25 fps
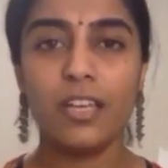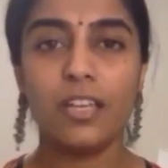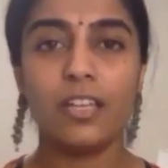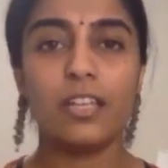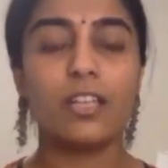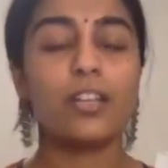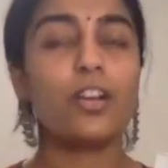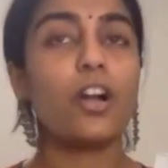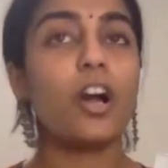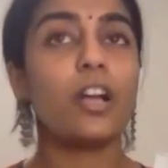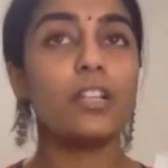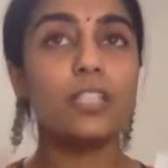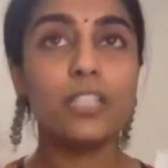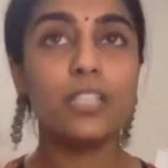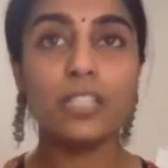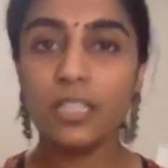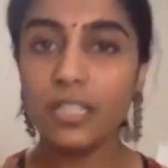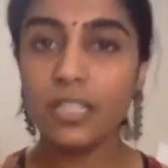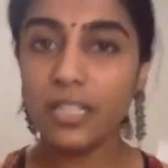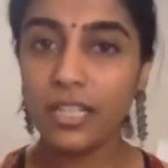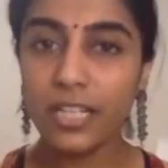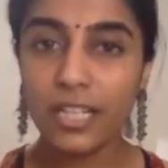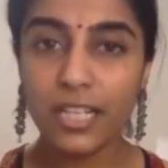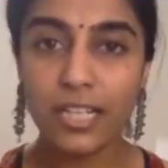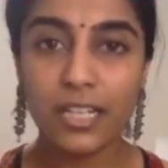They're
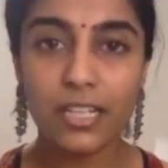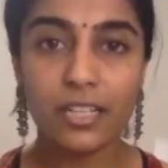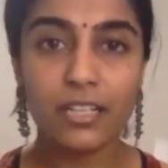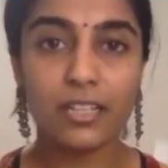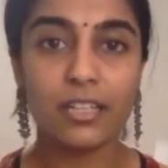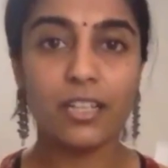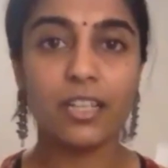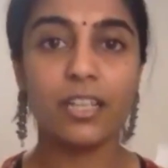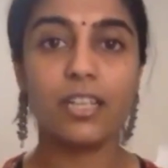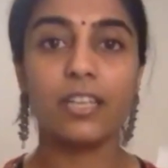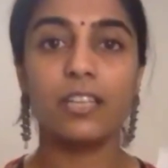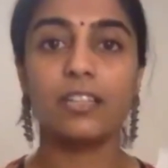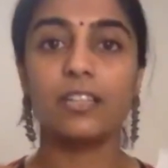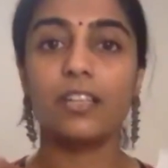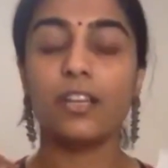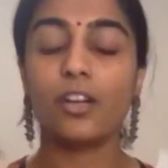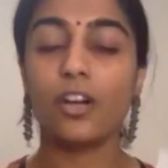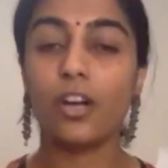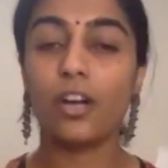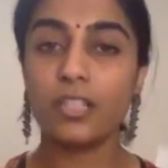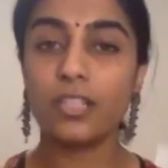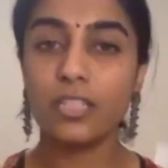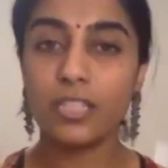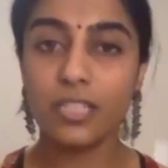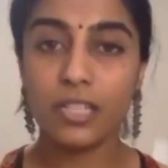constantly learning, they're
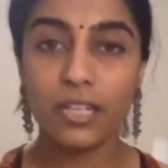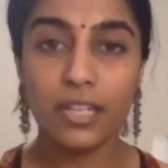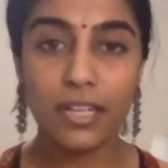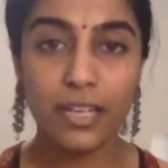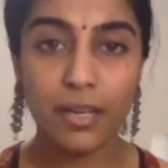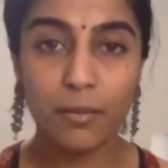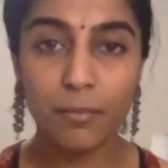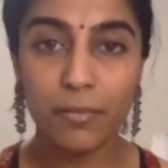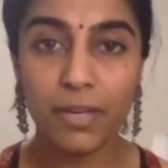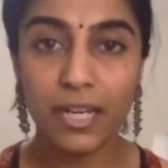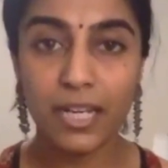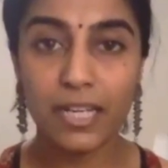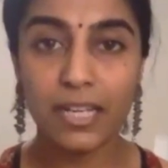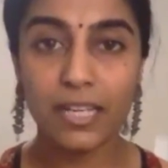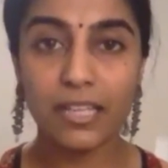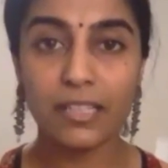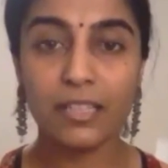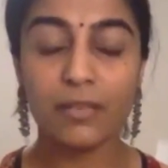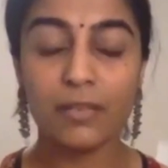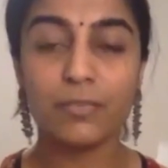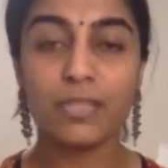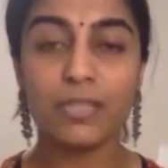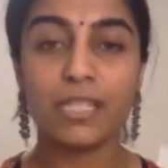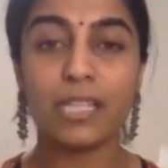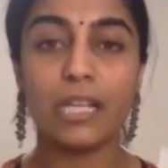constantly updating
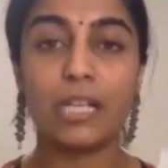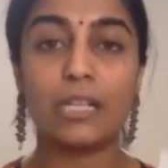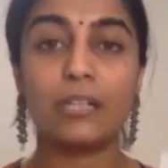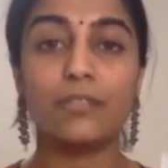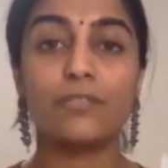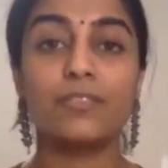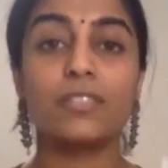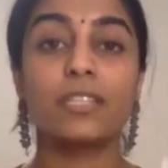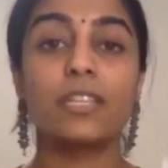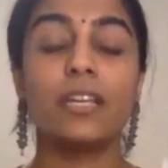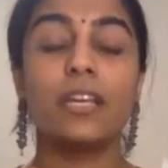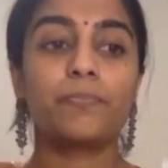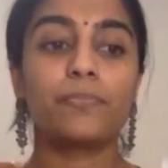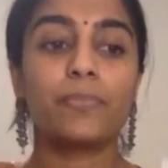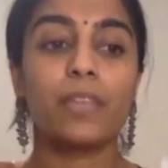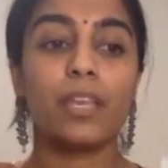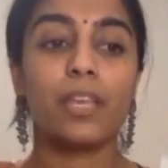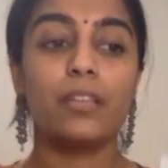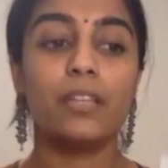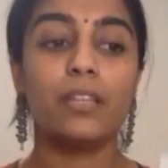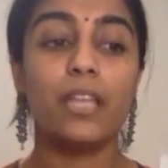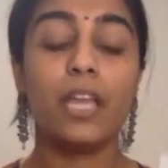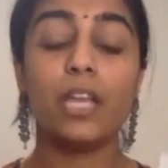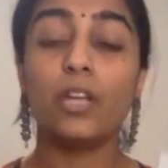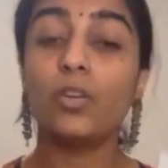themselves.
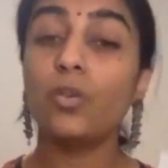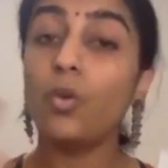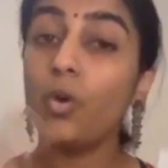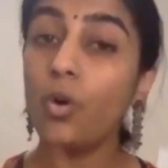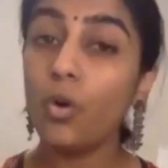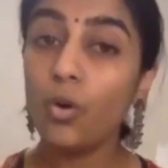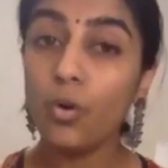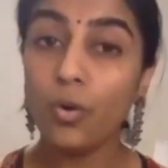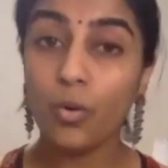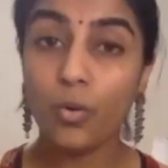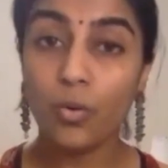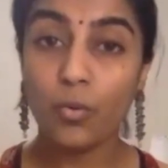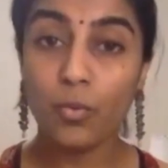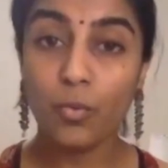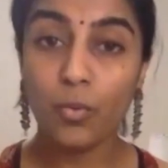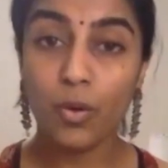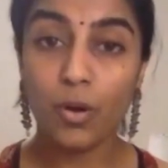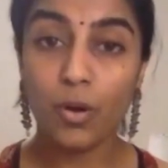They know